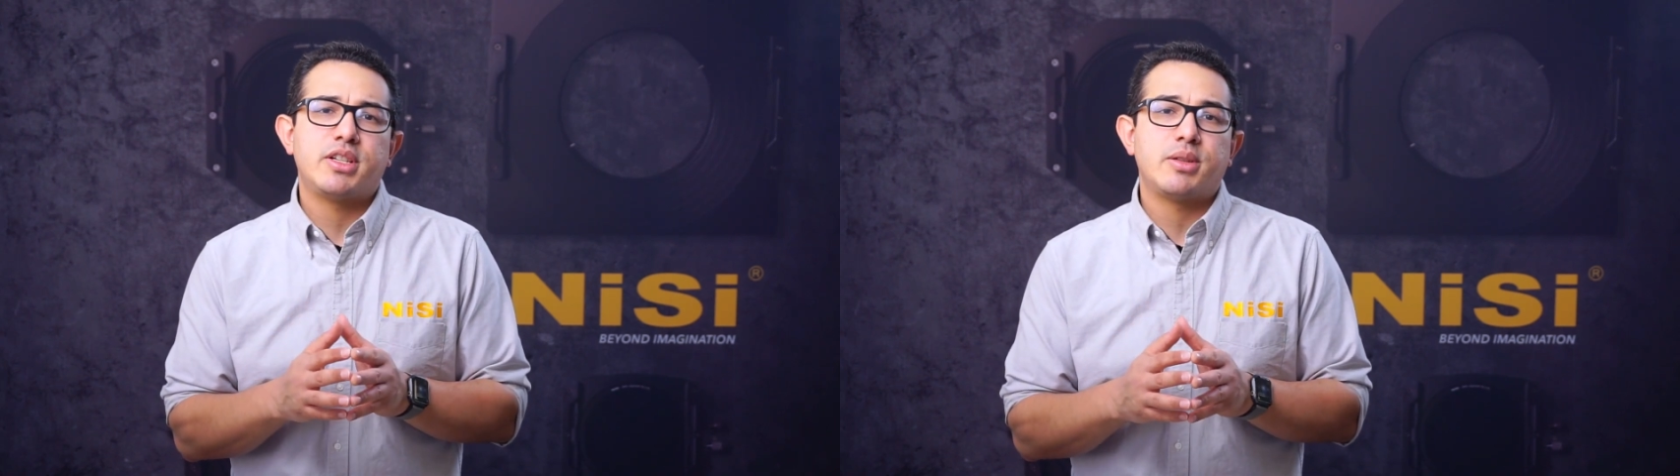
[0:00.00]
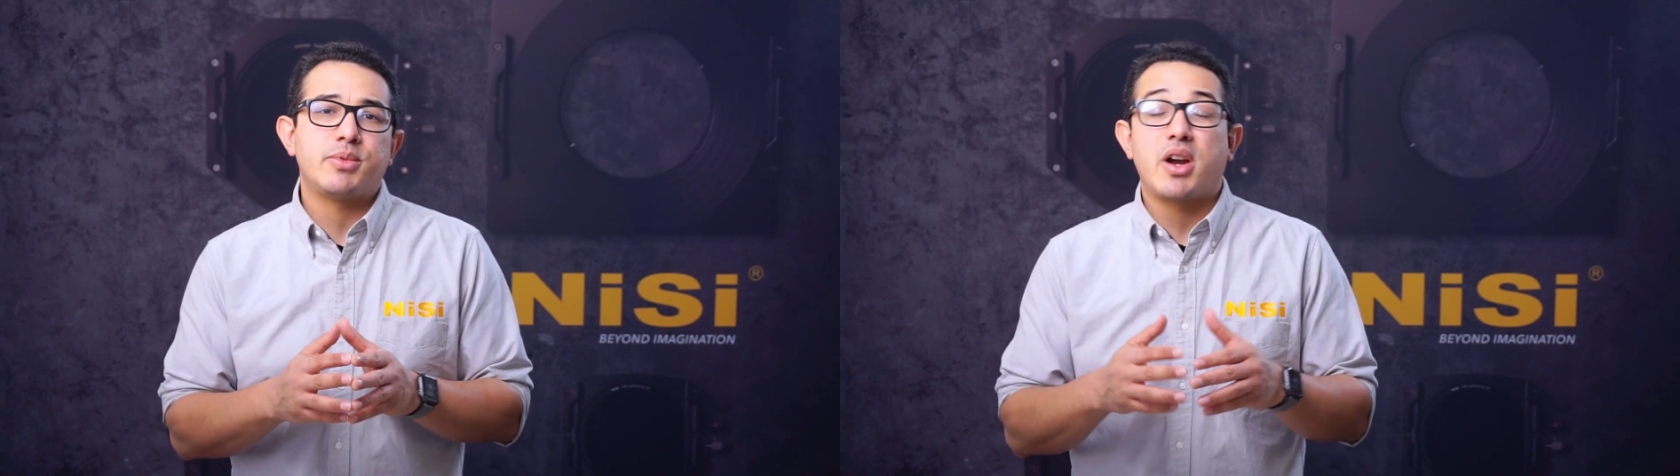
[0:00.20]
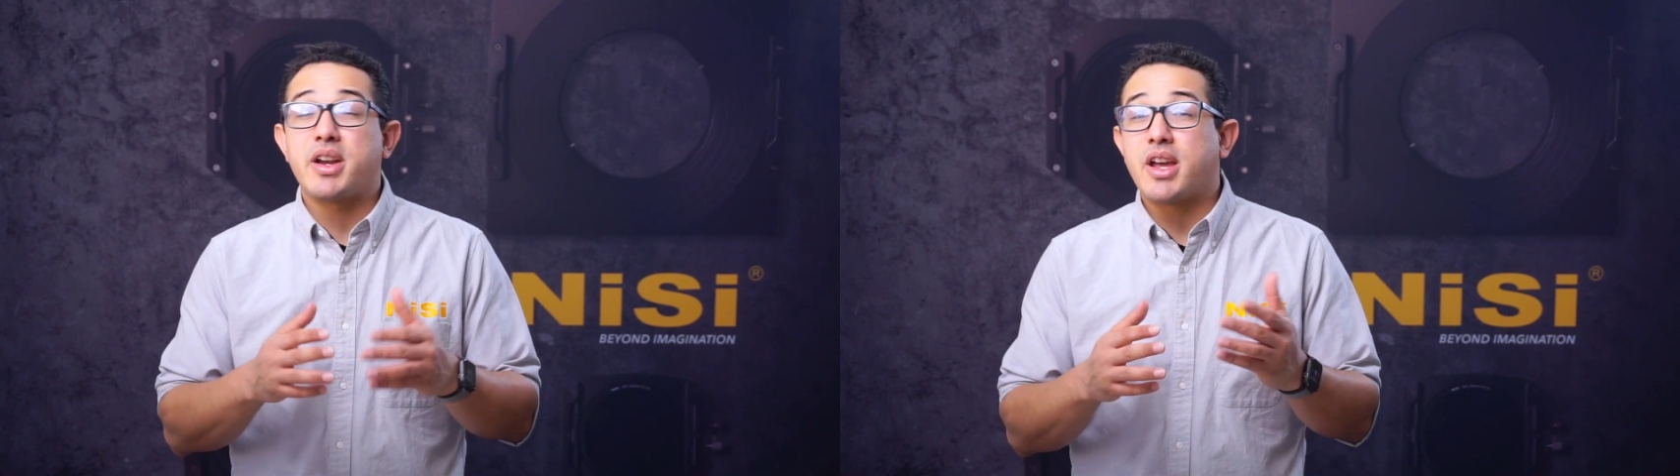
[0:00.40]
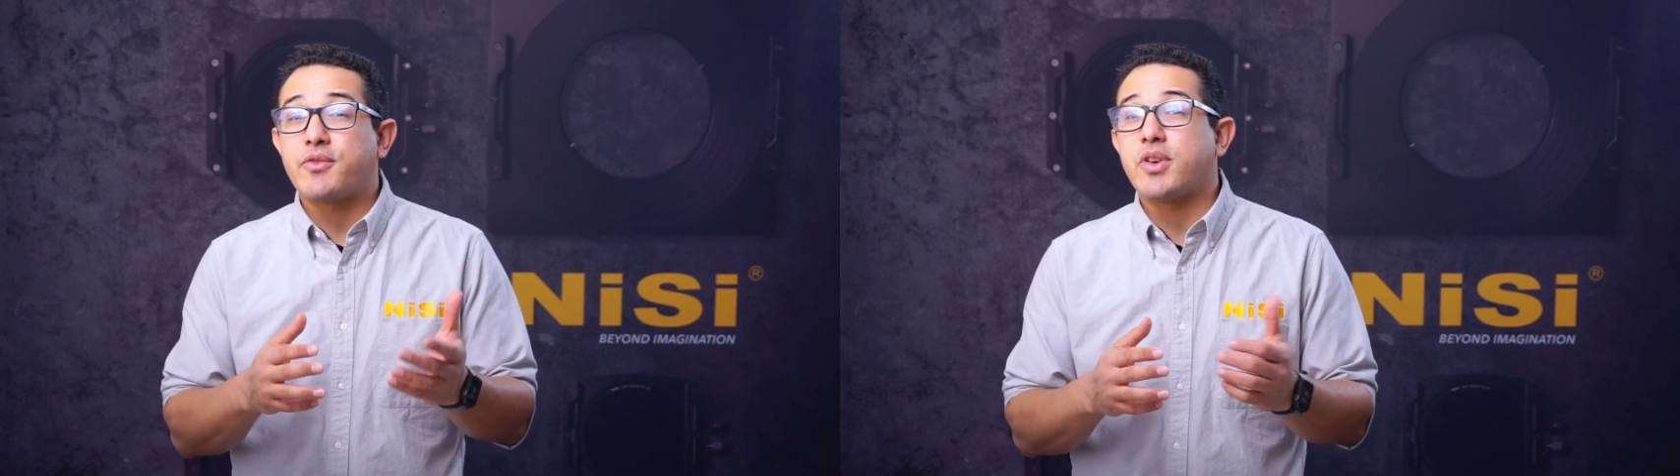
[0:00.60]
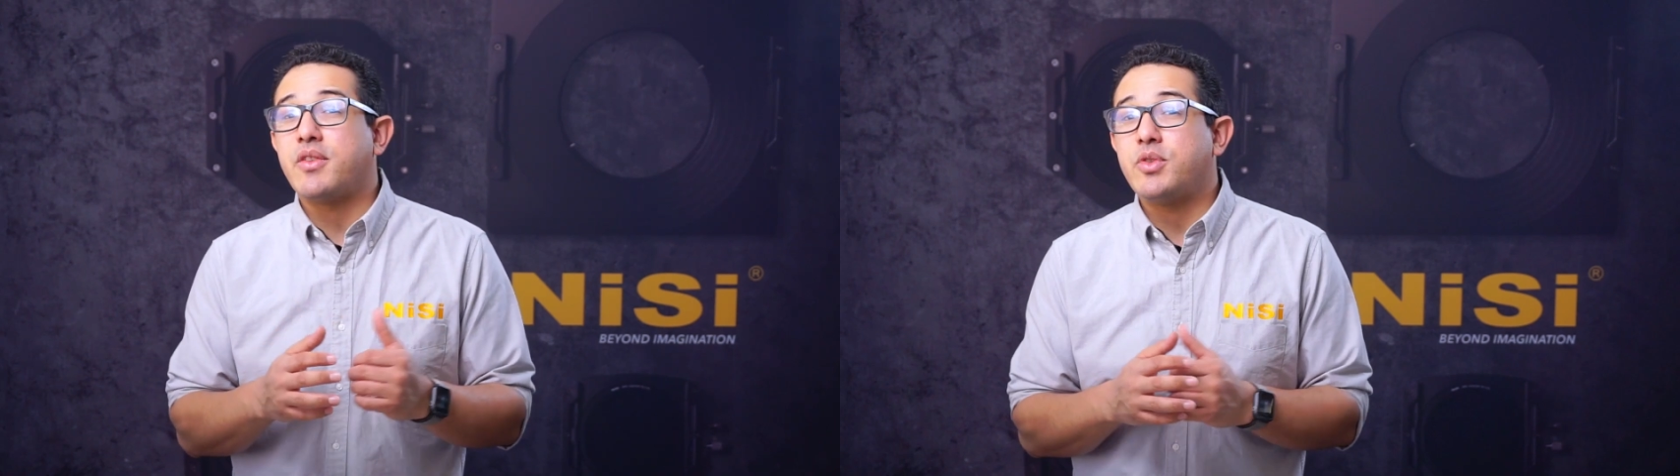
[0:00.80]
systems are
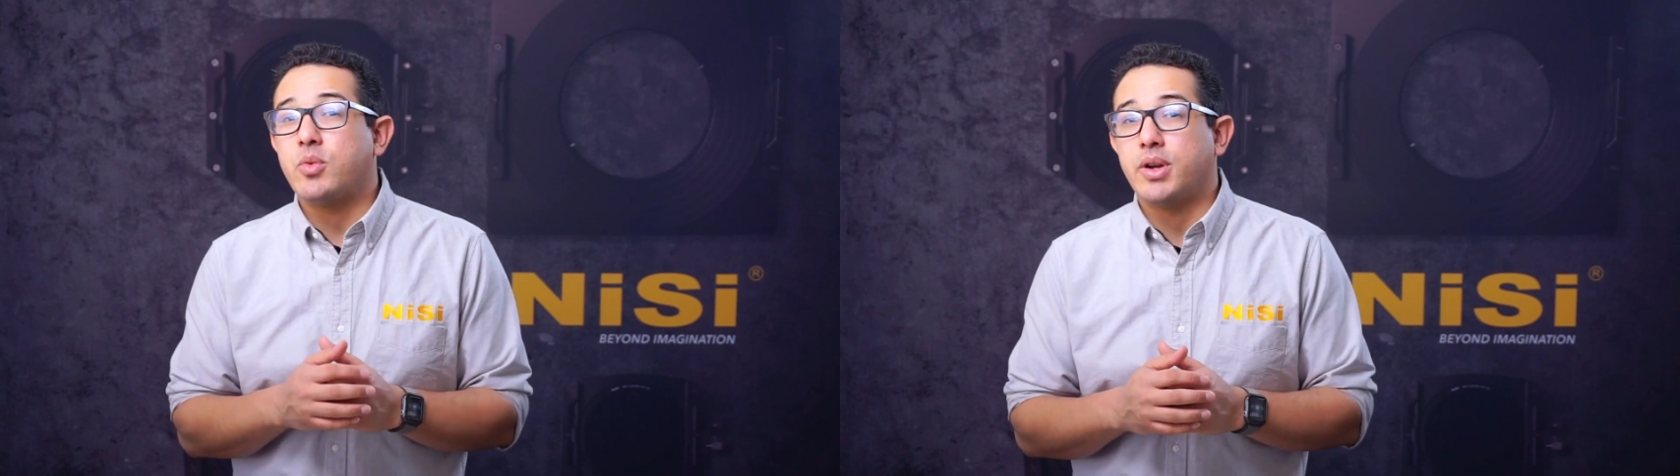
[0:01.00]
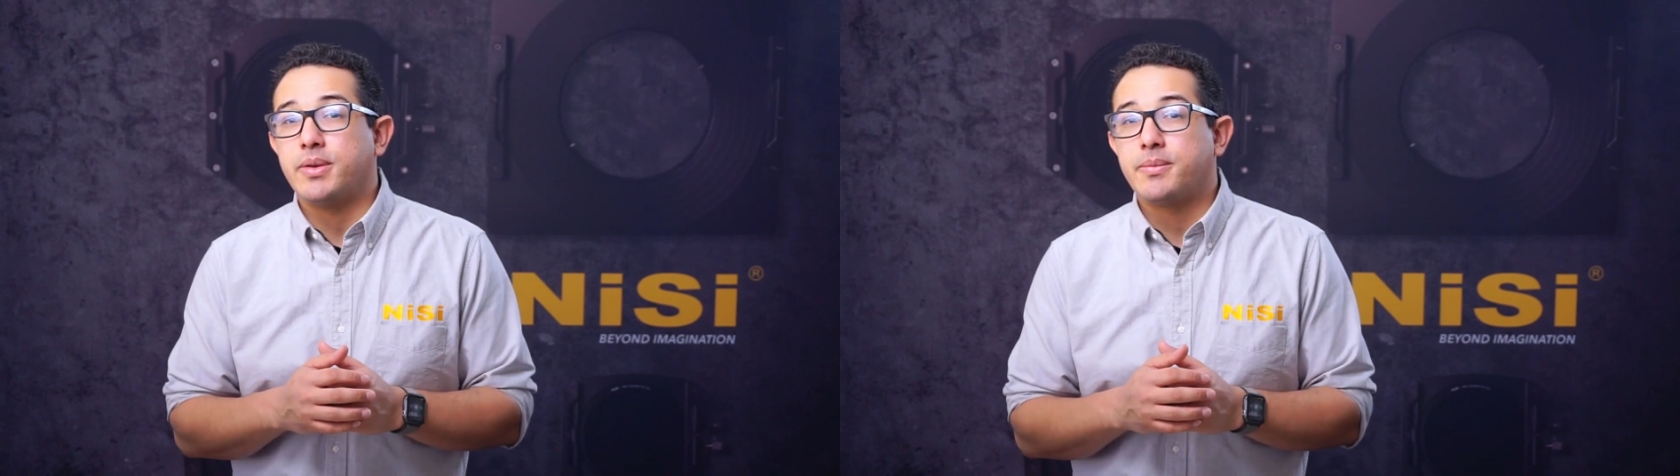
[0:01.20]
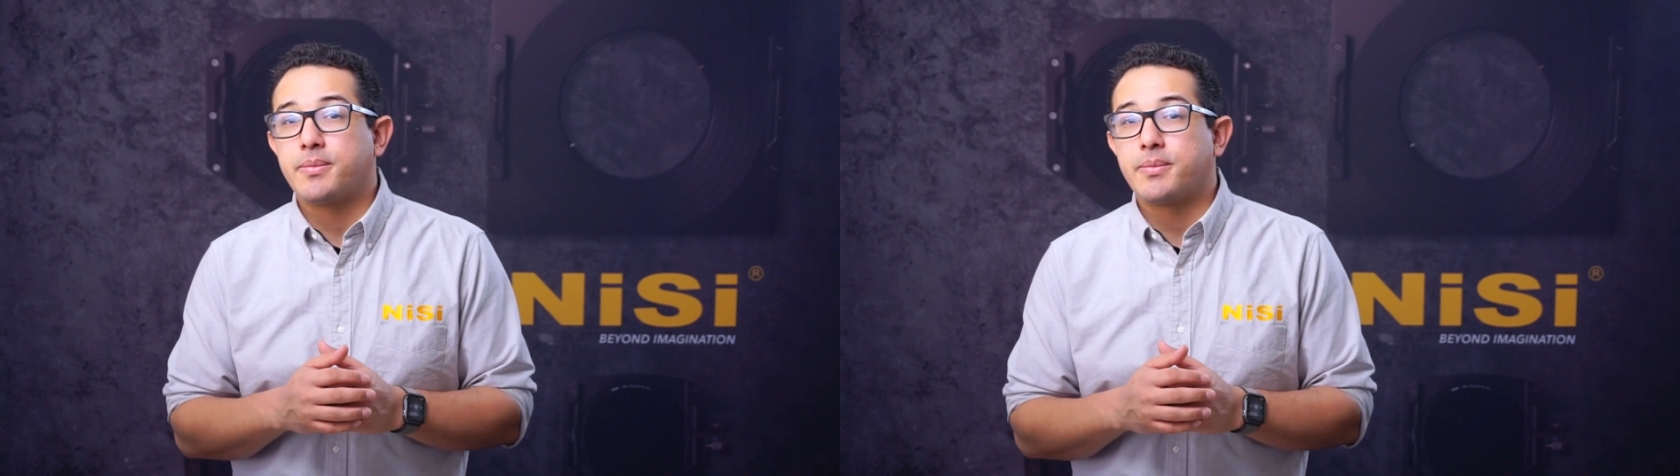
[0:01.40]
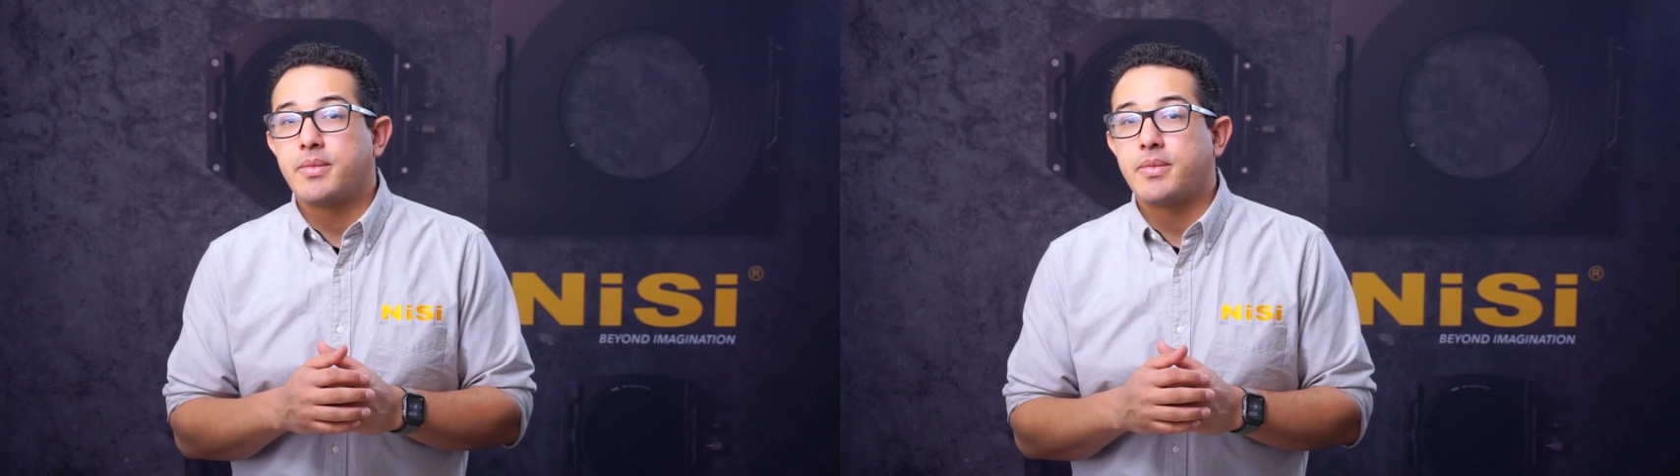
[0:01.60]
not for everyone.